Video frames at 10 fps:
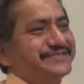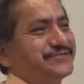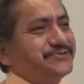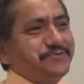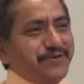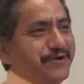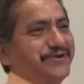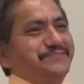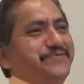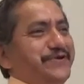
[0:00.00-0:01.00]
There's
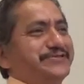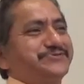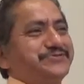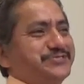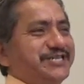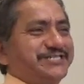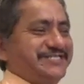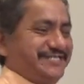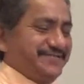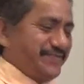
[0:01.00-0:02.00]
a parental
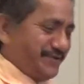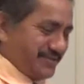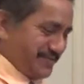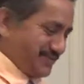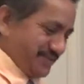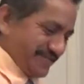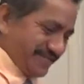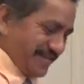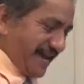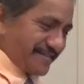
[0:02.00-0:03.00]
discussion about children,
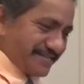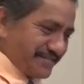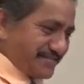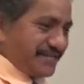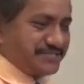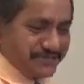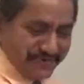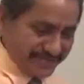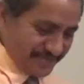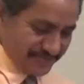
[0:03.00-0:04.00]
and the discussion
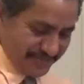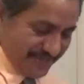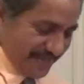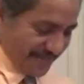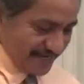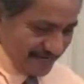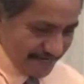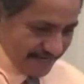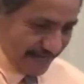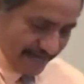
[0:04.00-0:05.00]
went something like,
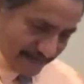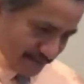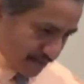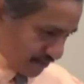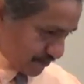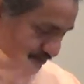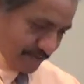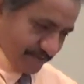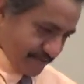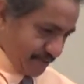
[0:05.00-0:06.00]
"Hey, you know,
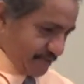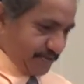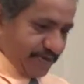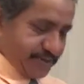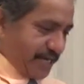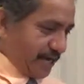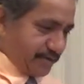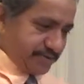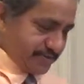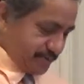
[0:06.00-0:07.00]
our
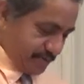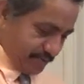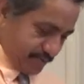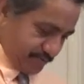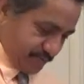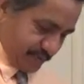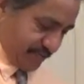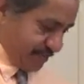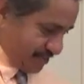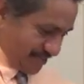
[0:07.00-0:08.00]
child, you know,
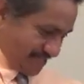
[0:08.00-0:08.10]
is in a